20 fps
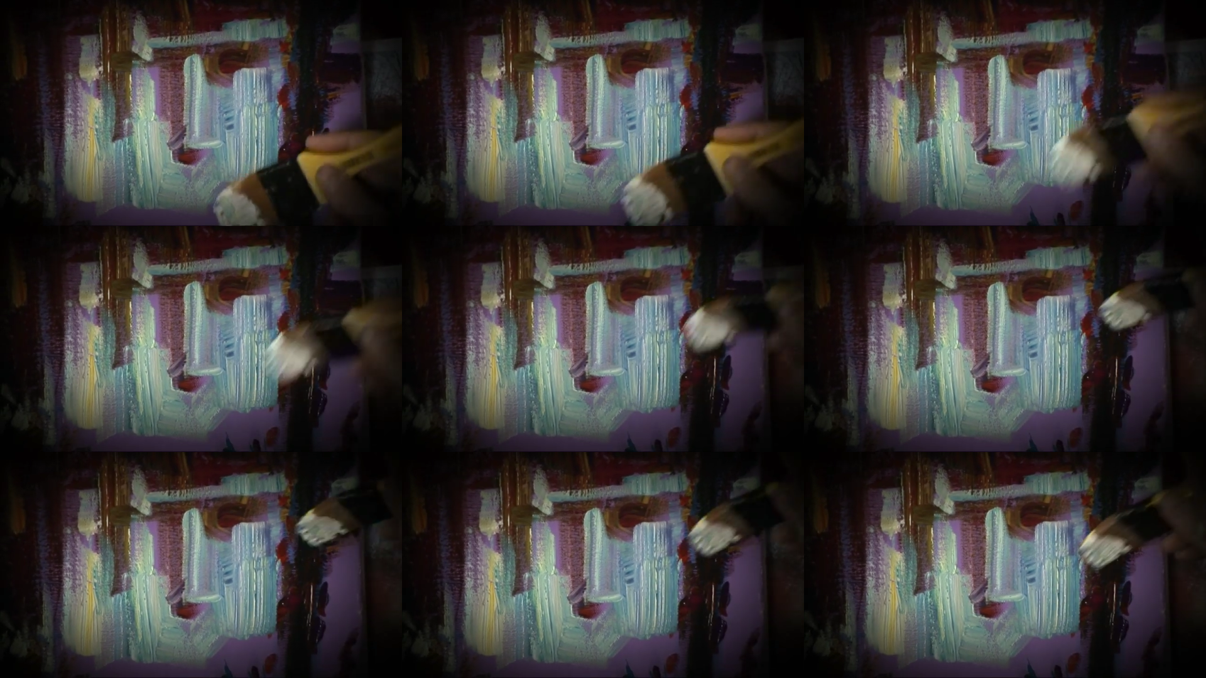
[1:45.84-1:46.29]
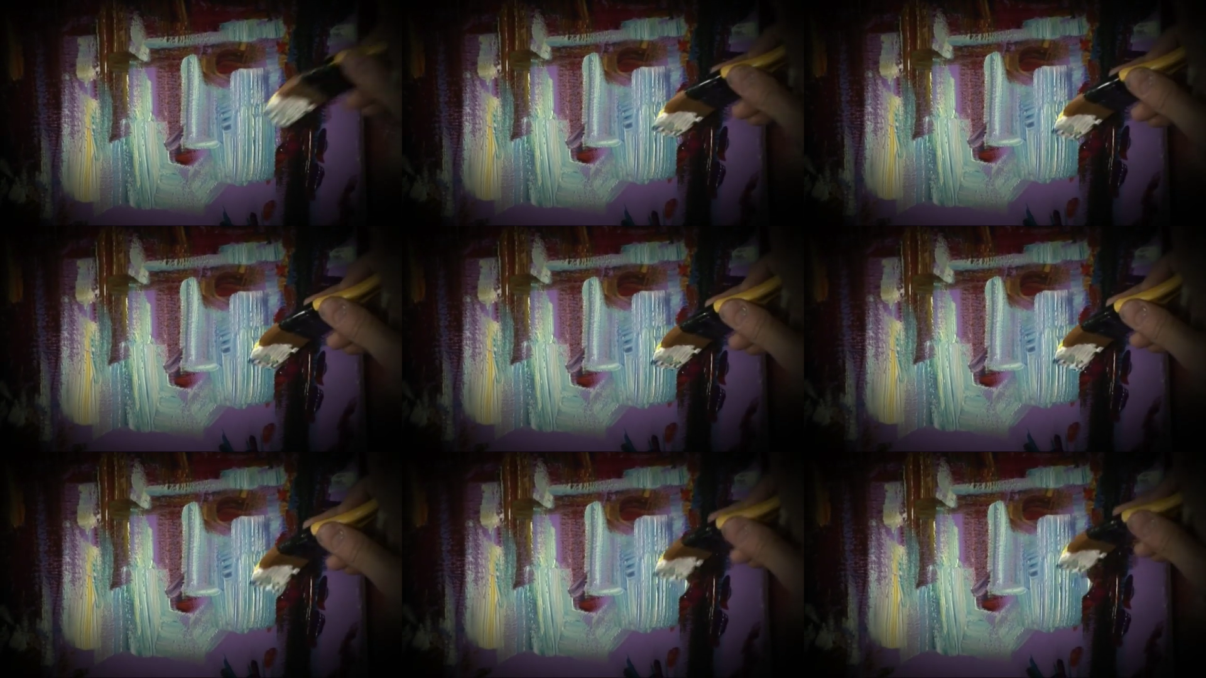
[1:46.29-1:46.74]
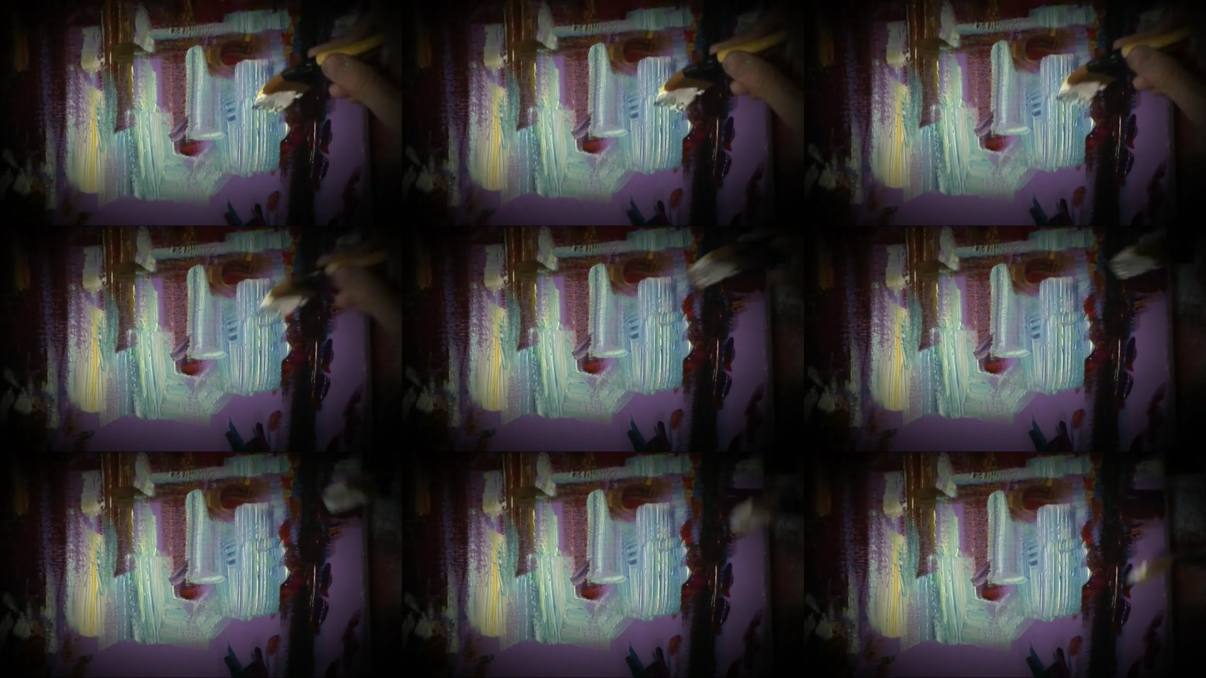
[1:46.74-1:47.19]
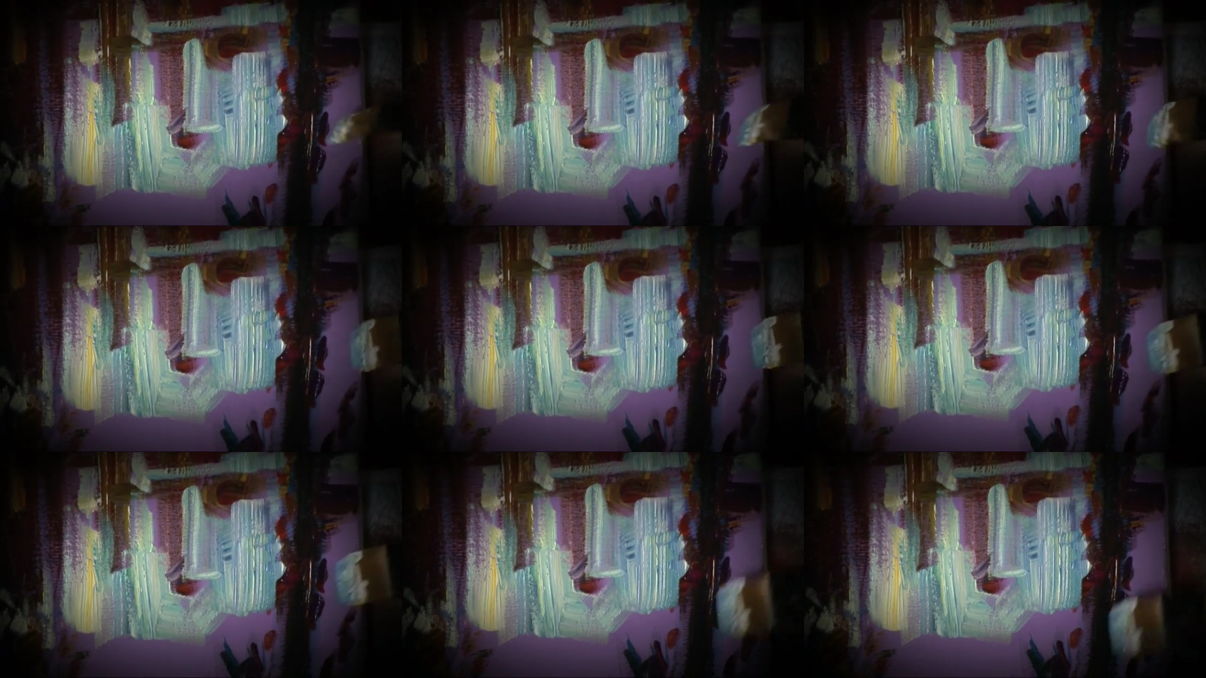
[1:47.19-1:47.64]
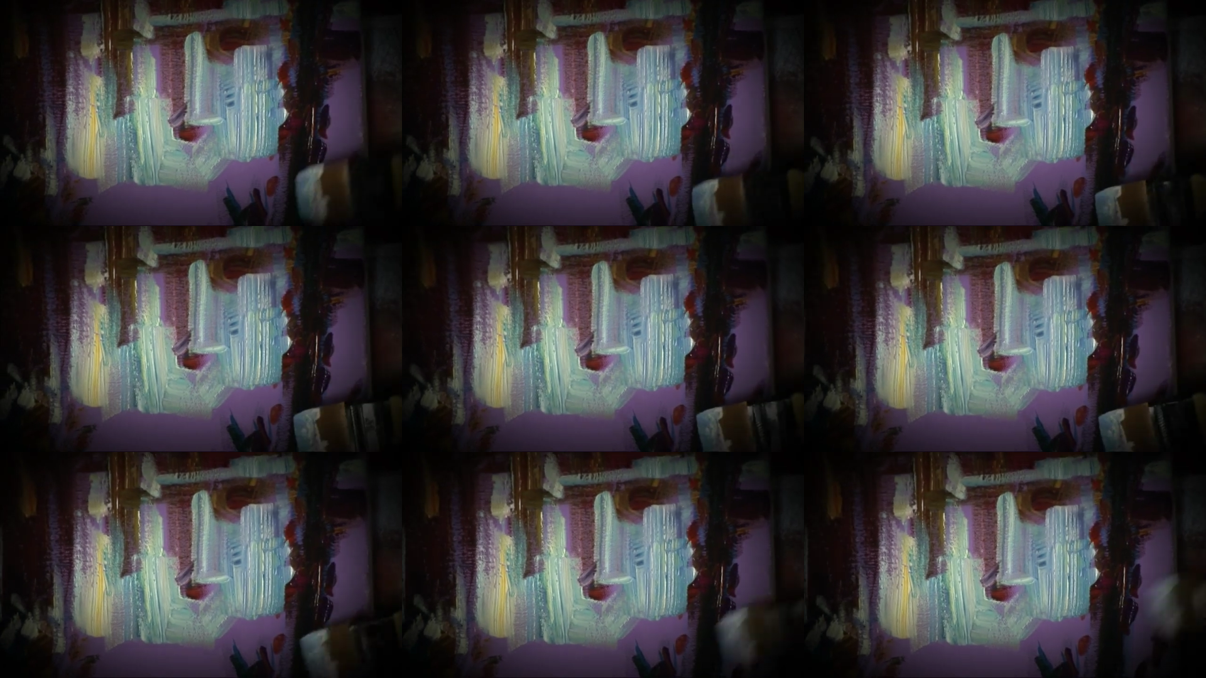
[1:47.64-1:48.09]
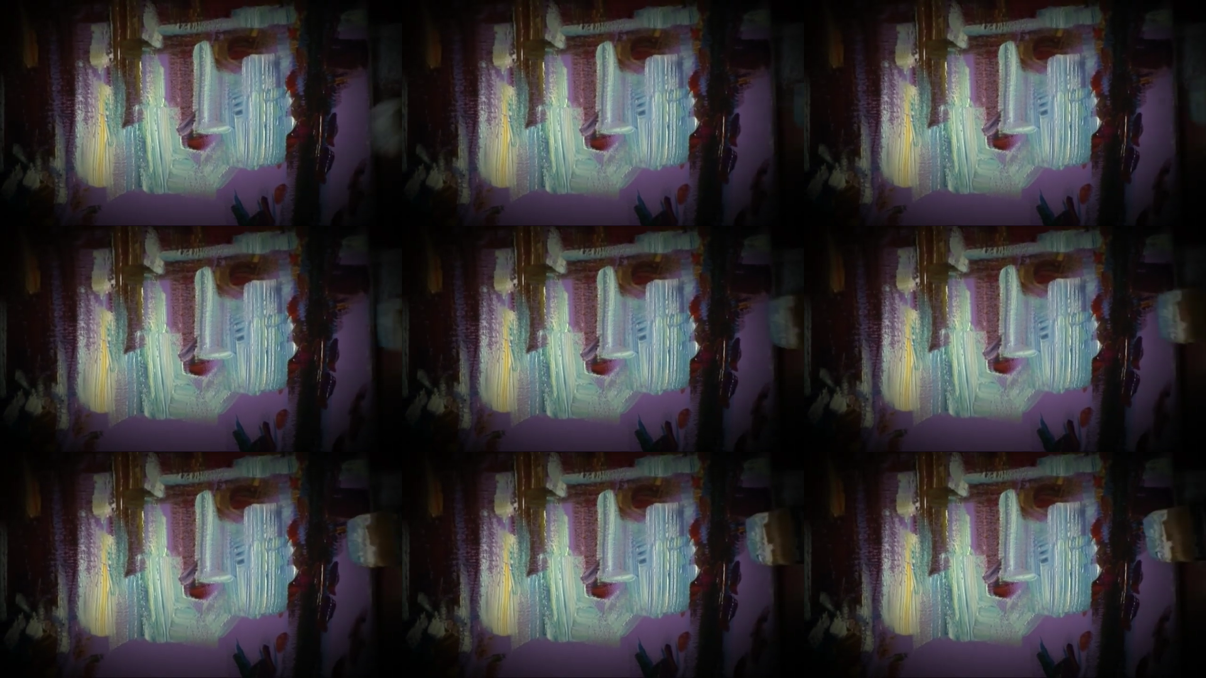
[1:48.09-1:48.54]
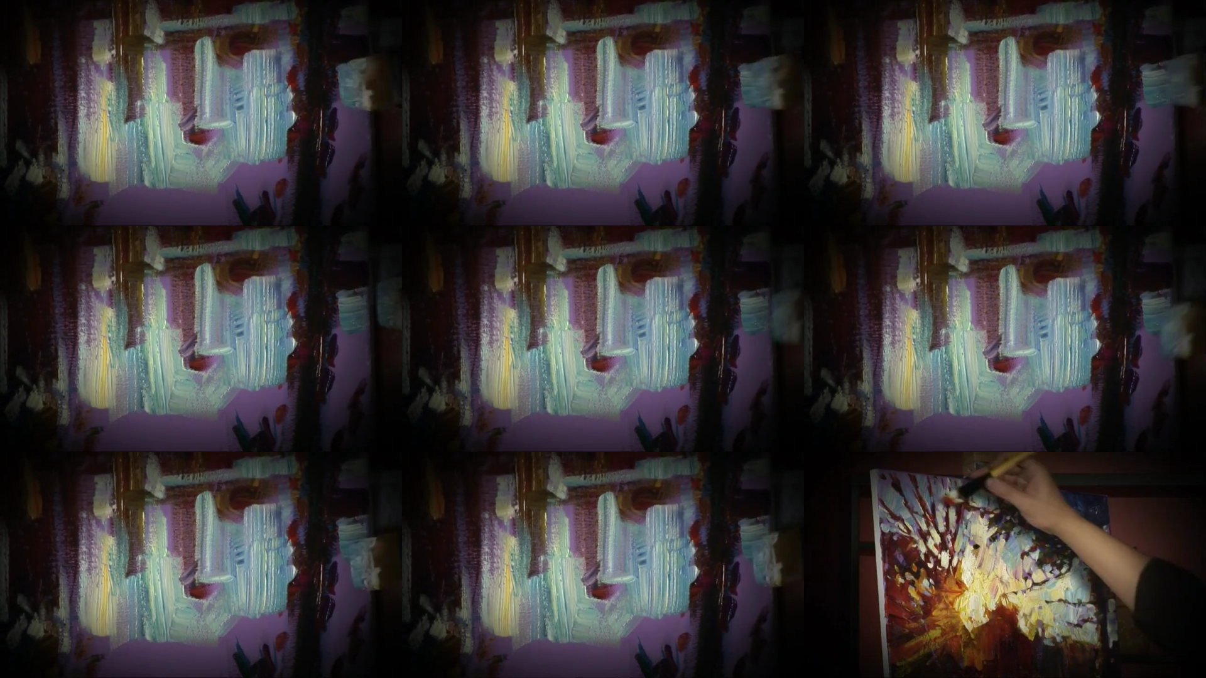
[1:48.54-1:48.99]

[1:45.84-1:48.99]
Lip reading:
(no speaker visible)